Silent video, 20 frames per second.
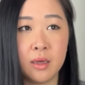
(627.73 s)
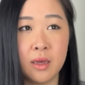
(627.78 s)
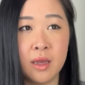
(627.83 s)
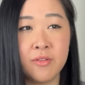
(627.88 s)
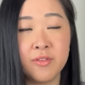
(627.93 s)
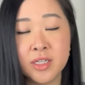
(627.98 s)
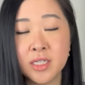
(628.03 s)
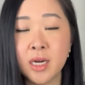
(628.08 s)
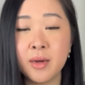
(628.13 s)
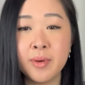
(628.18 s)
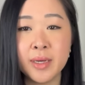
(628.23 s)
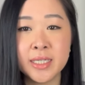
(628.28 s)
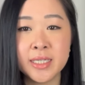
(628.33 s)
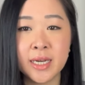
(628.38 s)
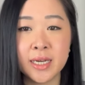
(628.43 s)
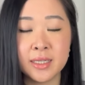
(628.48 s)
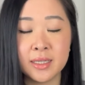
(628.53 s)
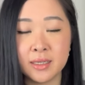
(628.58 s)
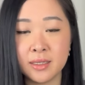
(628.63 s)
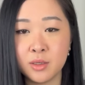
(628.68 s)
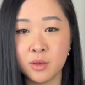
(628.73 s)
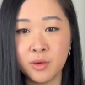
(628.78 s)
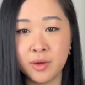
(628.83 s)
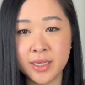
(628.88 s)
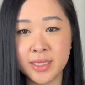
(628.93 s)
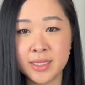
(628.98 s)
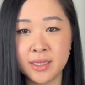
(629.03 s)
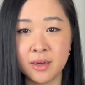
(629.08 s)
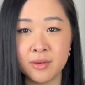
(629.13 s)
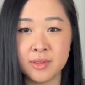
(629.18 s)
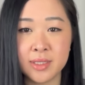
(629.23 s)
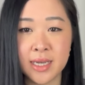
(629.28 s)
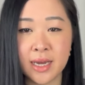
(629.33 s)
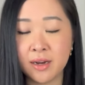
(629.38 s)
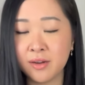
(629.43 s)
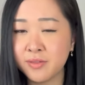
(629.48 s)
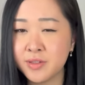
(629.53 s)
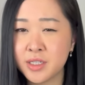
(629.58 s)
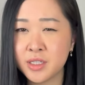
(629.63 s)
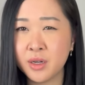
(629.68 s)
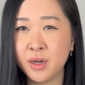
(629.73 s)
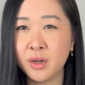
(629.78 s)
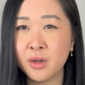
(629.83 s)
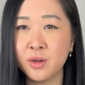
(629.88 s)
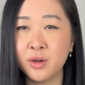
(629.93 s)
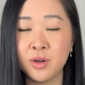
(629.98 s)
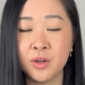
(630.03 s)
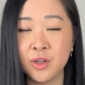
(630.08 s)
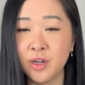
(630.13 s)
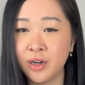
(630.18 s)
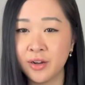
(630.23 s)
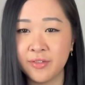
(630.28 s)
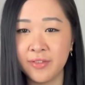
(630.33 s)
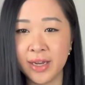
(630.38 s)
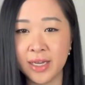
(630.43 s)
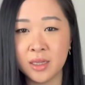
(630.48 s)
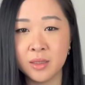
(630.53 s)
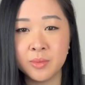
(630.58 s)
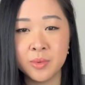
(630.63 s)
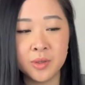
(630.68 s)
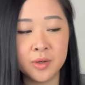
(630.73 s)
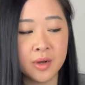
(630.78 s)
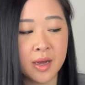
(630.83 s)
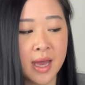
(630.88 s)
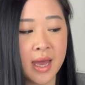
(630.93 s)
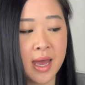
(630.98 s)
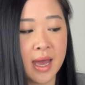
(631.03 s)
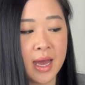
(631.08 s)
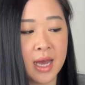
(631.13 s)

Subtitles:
every time I checked, it always said it was out of stock or not available.